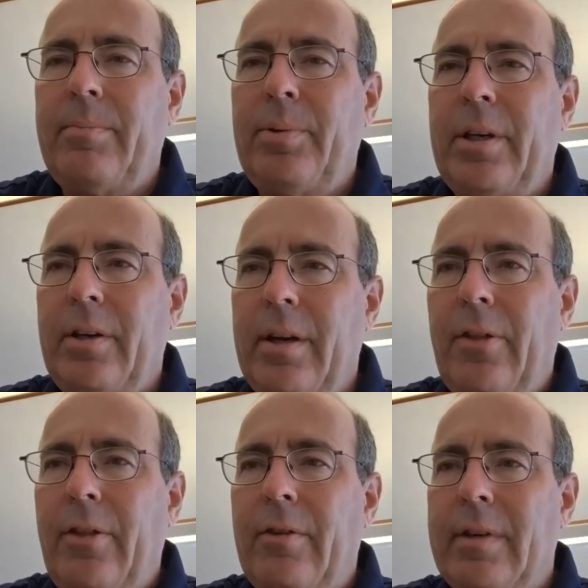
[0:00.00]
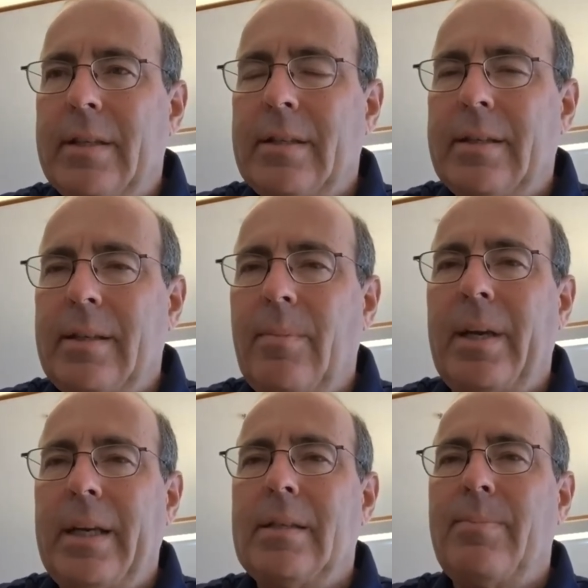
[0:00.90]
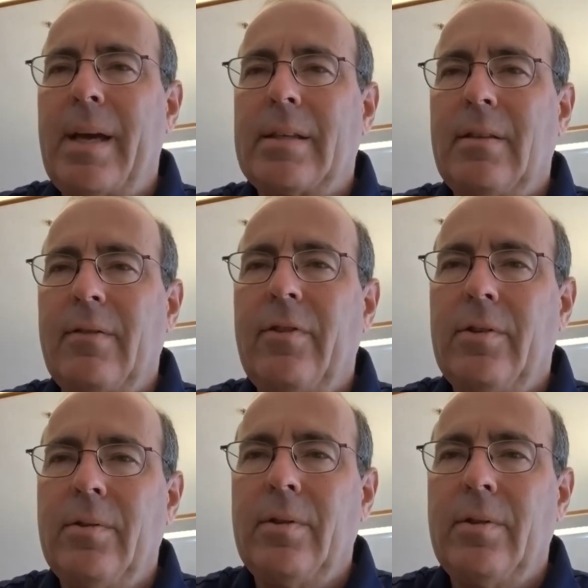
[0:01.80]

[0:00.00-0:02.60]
putting your health at risk because somebody inspects the food.